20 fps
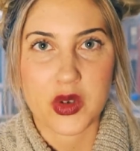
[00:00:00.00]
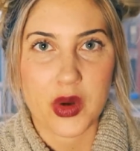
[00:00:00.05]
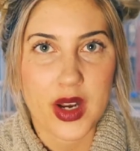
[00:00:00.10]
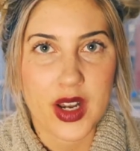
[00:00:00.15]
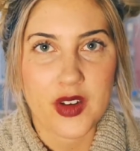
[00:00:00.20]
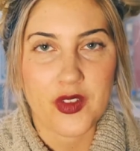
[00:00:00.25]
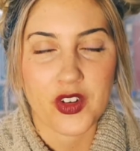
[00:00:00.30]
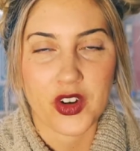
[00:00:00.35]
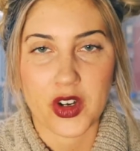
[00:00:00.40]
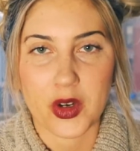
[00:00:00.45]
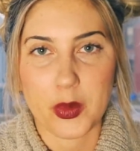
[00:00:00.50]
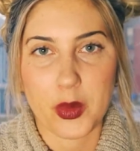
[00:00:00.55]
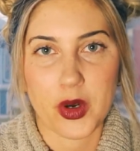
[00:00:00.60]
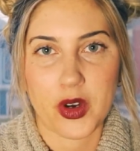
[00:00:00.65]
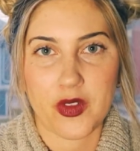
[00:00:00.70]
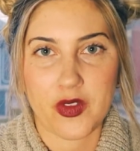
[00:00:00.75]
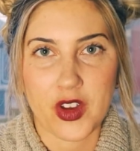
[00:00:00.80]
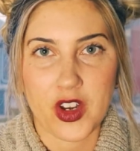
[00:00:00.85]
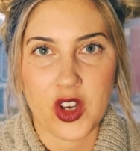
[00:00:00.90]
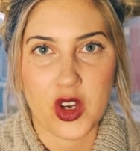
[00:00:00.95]
great if you're gonna put
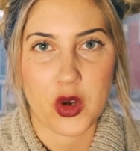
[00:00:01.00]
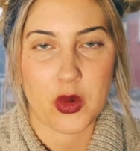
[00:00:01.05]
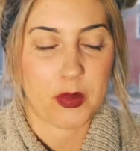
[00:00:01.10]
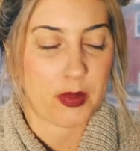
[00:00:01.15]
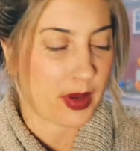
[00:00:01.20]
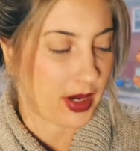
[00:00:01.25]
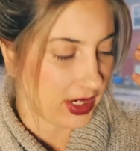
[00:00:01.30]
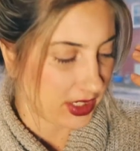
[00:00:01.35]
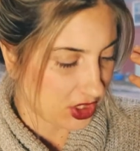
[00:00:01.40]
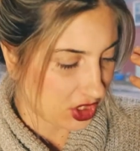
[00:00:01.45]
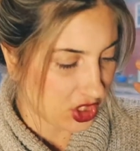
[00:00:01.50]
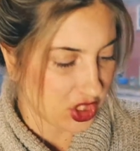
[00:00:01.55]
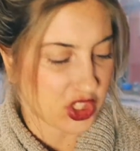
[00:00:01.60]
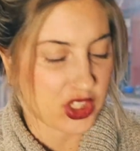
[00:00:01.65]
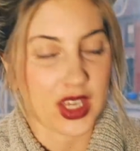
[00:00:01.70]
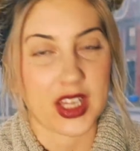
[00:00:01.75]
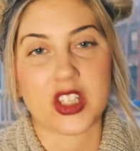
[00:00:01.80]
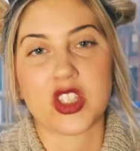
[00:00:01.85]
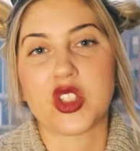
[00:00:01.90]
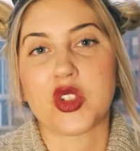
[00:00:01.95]
a video, but it just
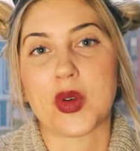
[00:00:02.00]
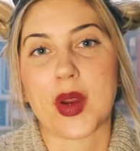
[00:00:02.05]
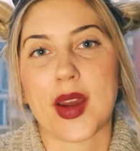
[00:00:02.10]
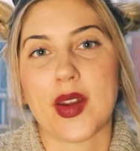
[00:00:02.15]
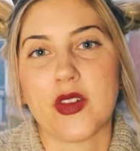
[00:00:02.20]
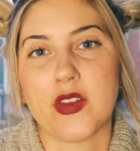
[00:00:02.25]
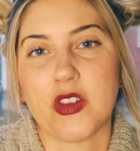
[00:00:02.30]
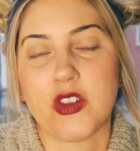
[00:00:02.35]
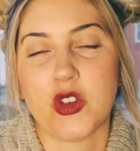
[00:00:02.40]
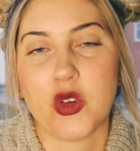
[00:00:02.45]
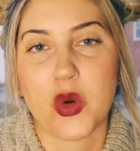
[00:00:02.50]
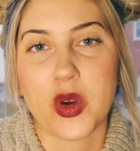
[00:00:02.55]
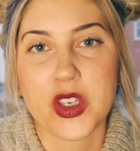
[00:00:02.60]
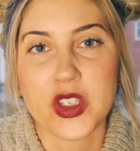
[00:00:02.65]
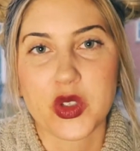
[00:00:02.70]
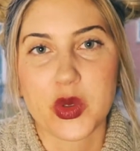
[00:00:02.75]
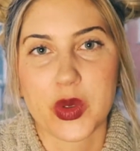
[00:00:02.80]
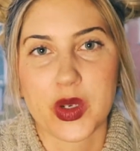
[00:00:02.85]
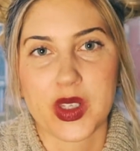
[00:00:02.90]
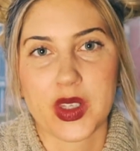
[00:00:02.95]
gets drowned in the
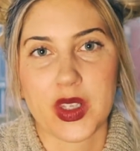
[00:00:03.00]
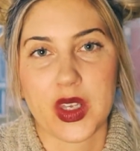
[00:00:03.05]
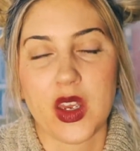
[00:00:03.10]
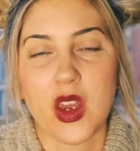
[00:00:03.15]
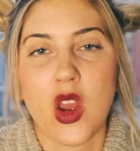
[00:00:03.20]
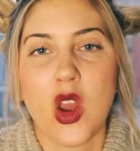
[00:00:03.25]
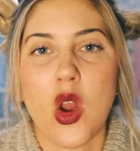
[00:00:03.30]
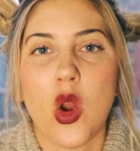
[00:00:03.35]
noise quickly.